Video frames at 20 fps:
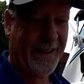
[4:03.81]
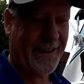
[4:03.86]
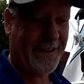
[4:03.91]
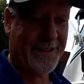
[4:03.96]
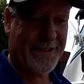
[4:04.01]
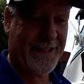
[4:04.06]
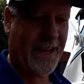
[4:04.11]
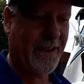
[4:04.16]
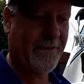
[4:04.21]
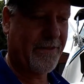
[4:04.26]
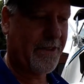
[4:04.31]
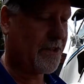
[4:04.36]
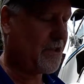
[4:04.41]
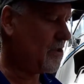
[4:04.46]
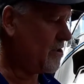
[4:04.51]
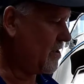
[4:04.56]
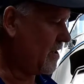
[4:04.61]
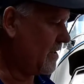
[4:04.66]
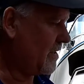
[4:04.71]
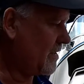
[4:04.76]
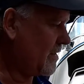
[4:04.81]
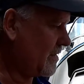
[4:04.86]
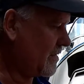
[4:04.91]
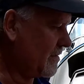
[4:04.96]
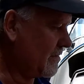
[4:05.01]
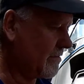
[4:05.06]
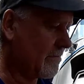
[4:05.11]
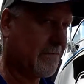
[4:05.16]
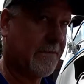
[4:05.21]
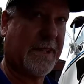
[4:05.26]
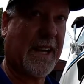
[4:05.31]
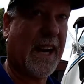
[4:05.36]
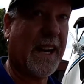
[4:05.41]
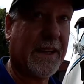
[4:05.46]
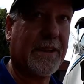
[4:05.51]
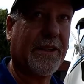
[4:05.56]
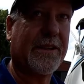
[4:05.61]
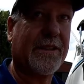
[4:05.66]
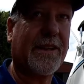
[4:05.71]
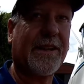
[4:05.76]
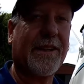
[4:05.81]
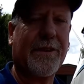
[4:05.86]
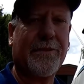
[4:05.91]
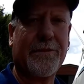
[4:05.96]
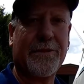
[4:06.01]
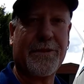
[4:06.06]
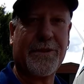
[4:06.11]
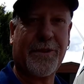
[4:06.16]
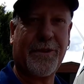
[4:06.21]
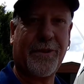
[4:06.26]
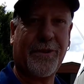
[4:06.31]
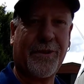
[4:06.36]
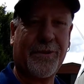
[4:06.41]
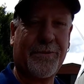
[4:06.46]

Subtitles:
Savage Gull, I think it was called,